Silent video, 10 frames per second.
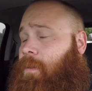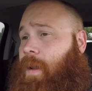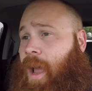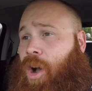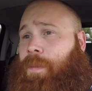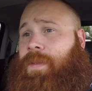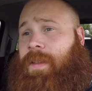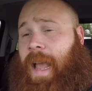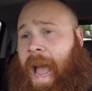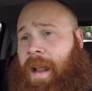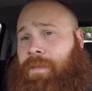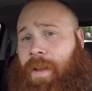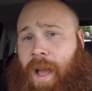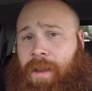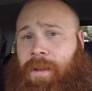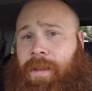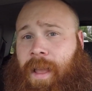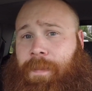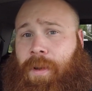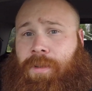helps add value to
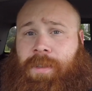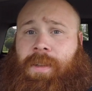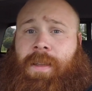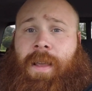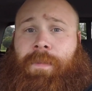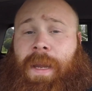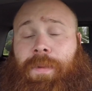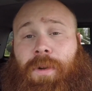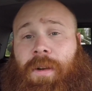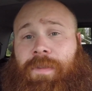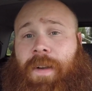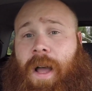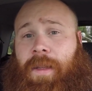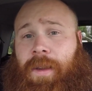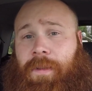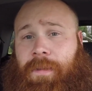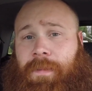that post, people are going to follow you.